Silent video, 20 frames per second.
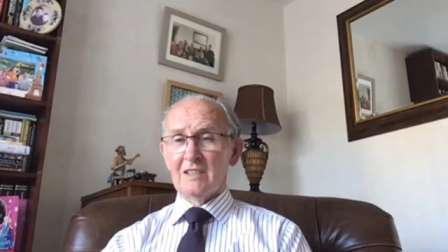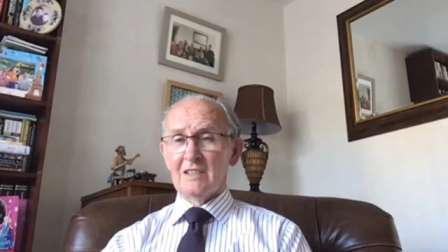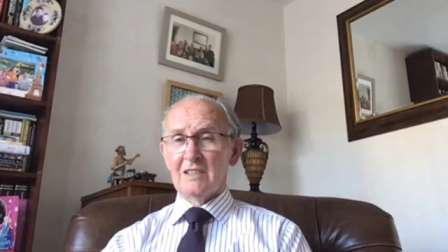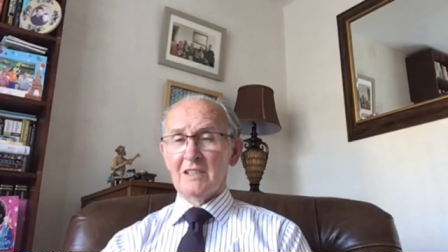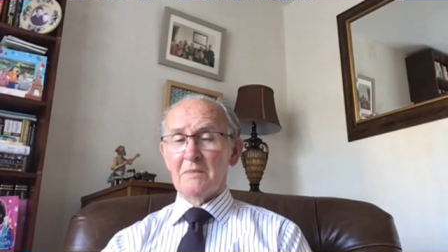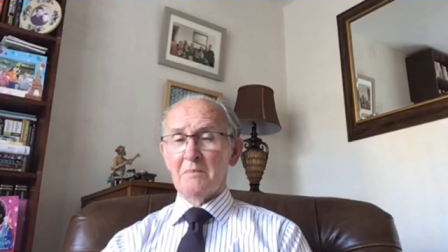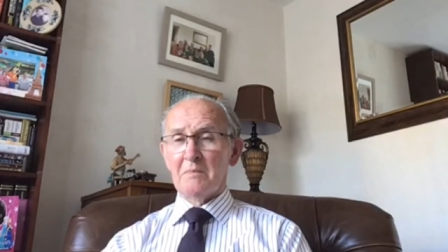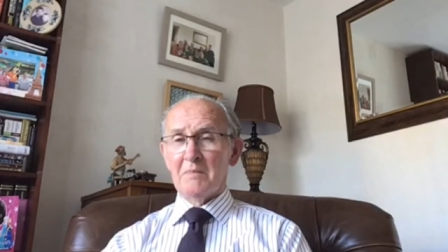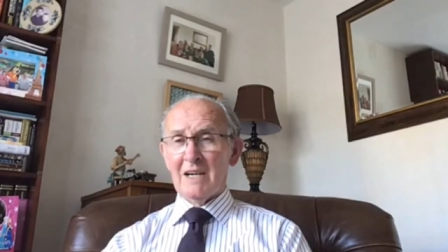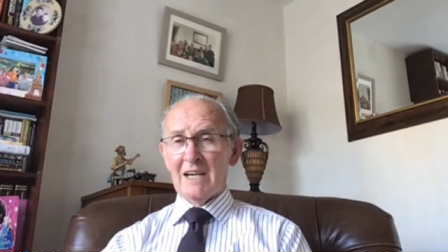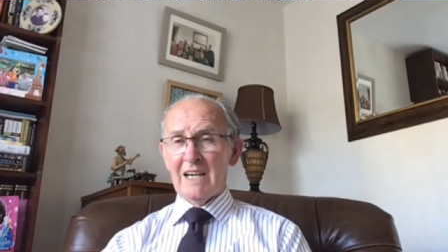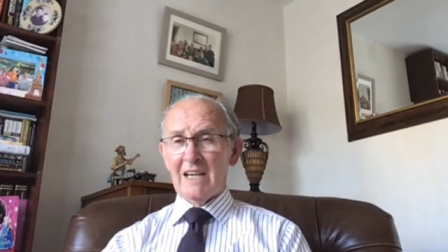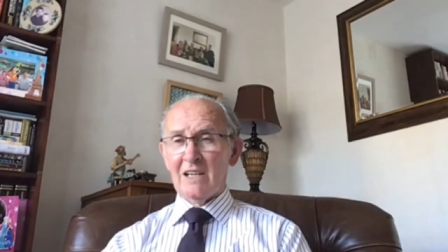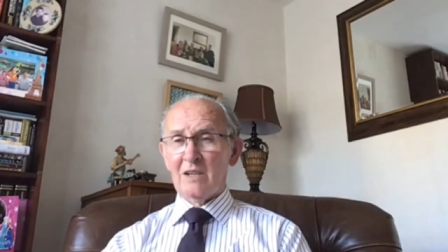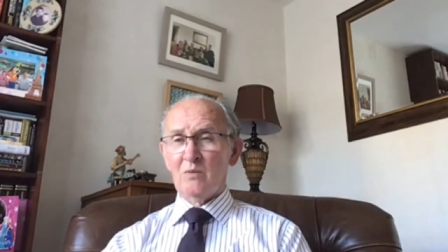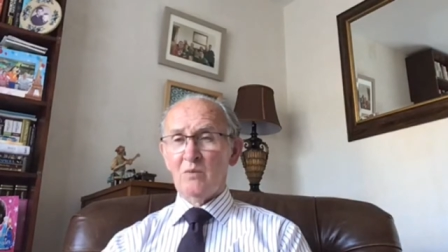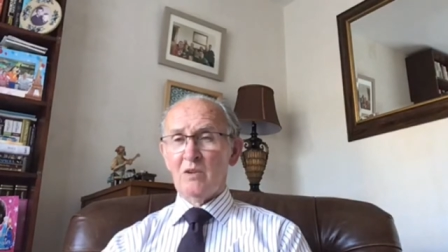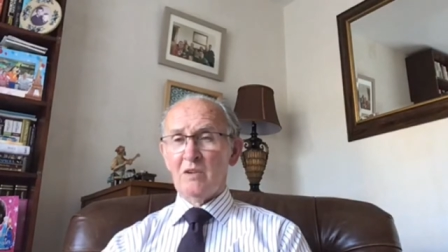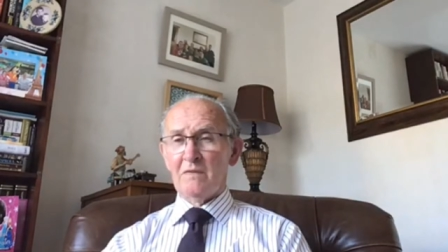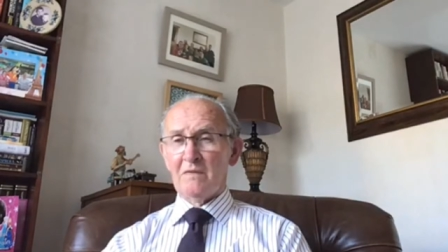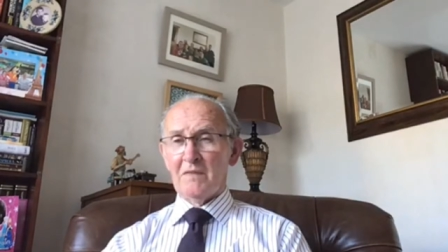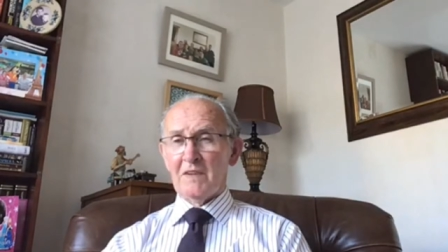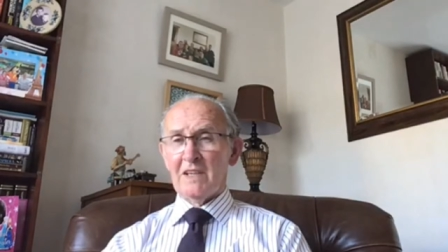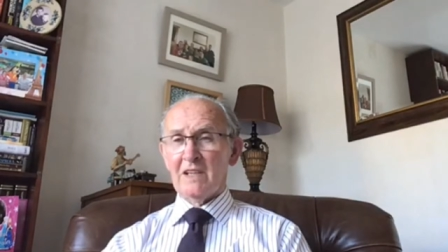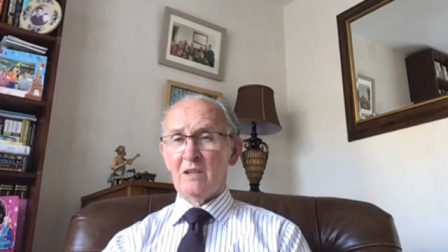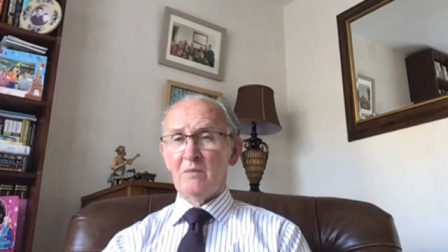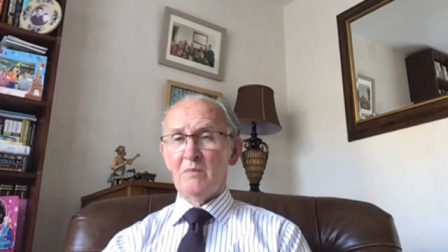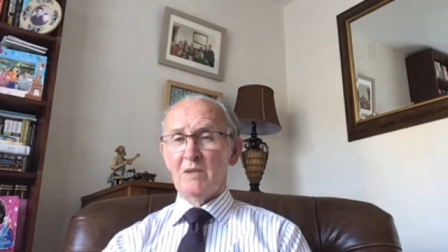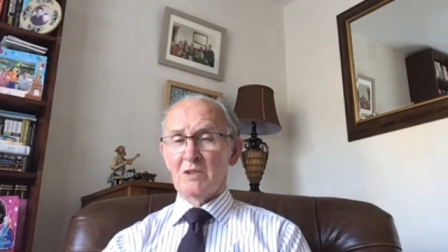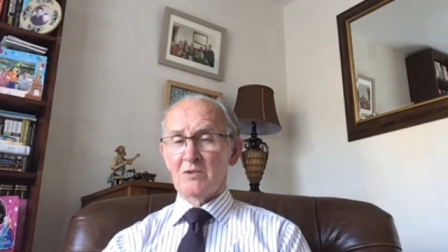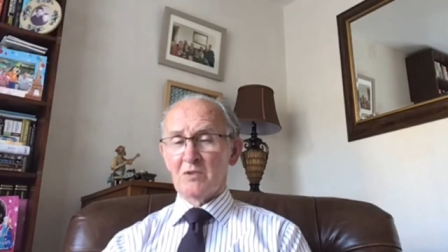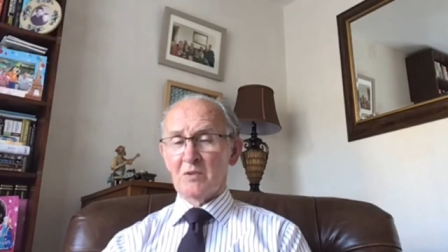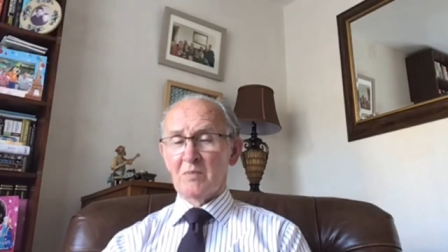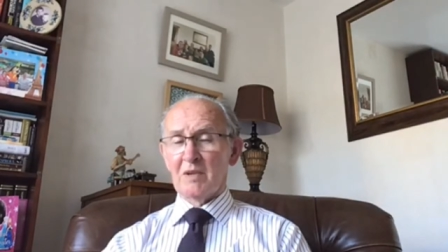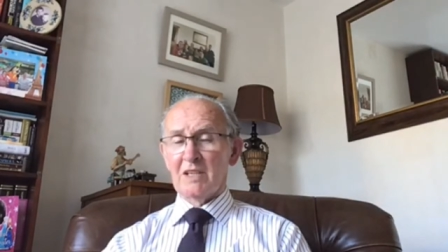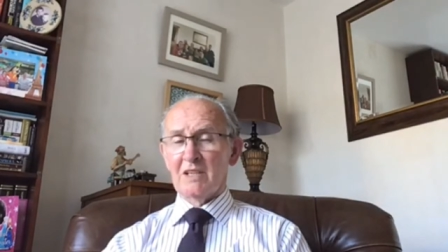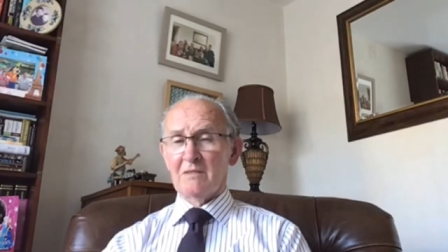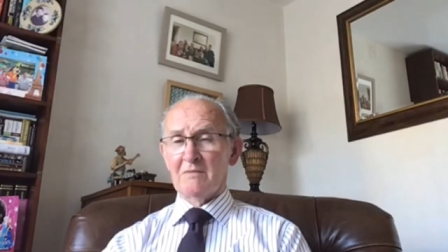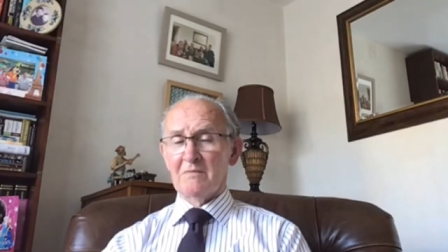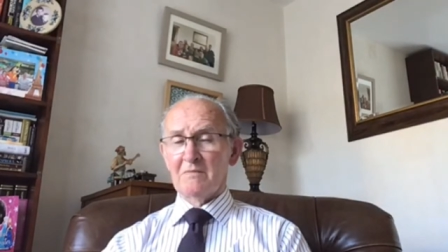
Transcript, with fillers: that man will fail miserably.